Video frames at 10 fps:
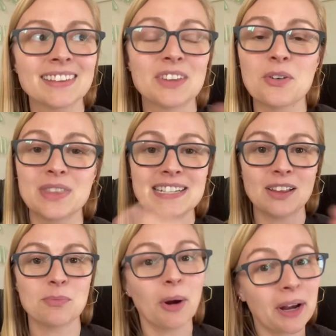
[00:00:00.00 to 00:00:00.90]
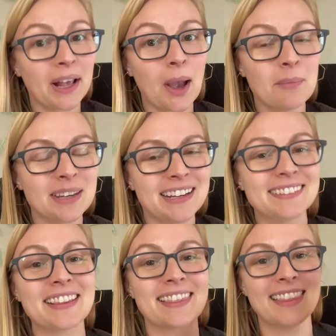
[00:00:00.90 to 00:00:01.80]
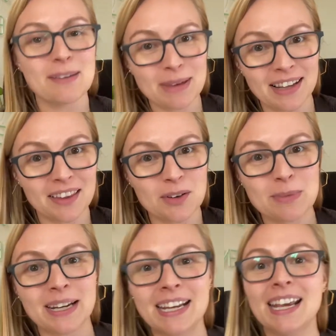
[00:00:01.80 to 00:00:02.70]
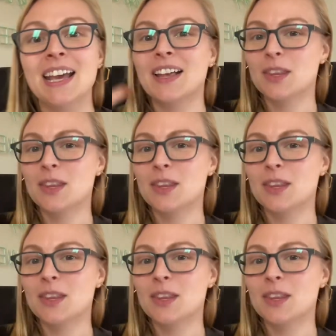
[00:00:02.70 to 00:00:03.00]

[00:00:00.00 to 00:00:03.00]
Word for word: so the telemarketing companies they made a lot of money